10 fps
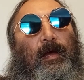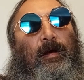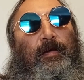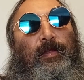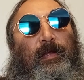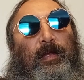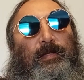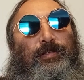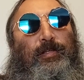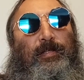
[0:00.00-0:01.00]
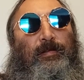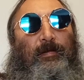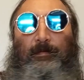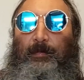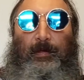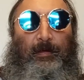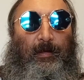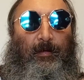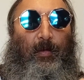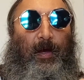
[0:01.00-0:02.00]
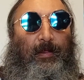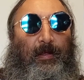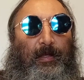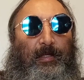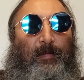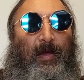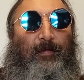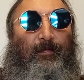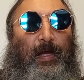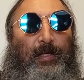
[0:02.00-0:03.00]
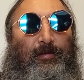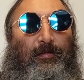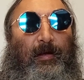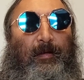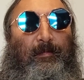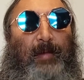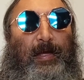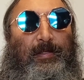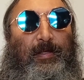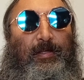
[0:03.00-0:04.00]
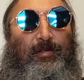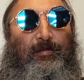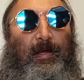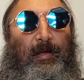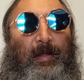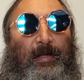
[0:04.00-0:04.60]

Uh, I think that's just the way that this manufacturer makes this drink,